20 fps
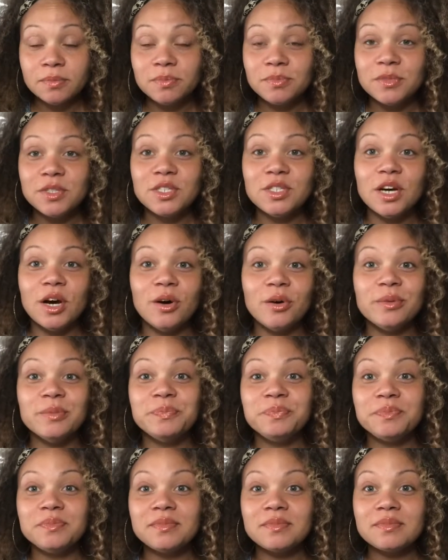So
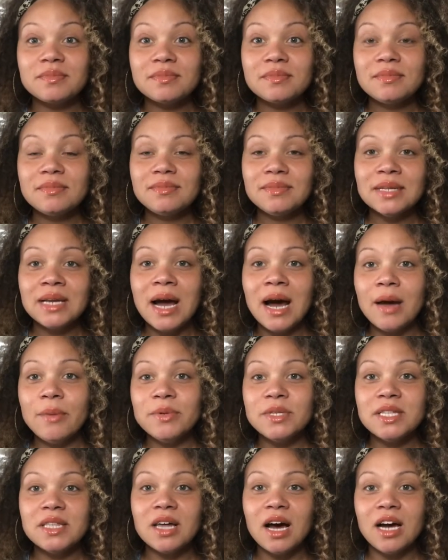I
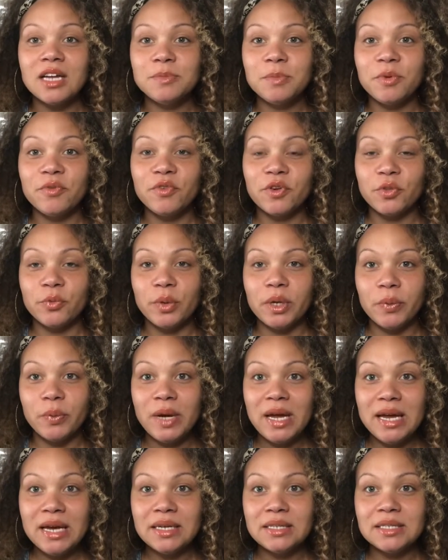was in the hospital for 3
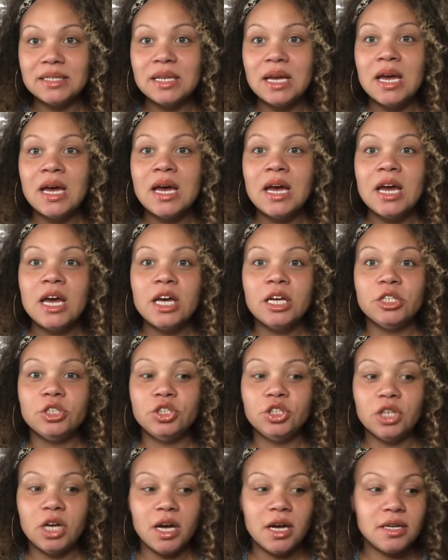weeks,
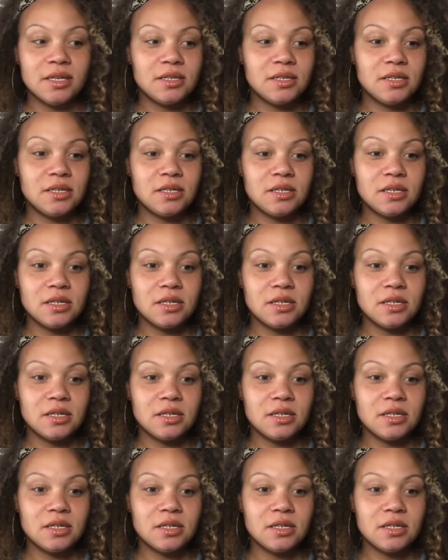just